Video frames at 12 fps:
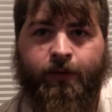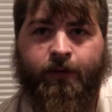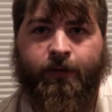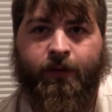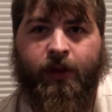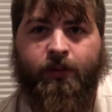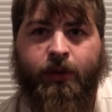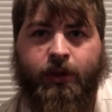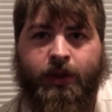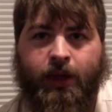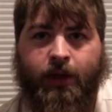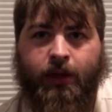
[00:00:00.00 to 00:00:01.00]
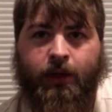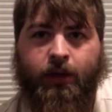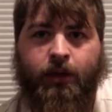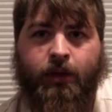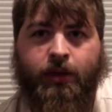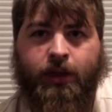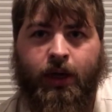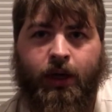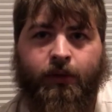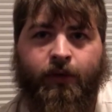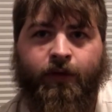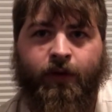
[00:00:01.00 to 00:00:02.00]
feet per second
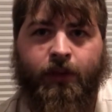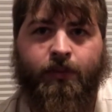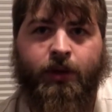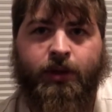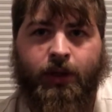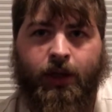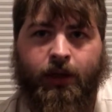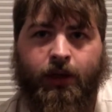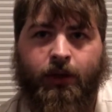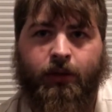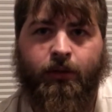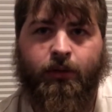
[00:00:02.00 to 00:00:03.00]
times feet per second,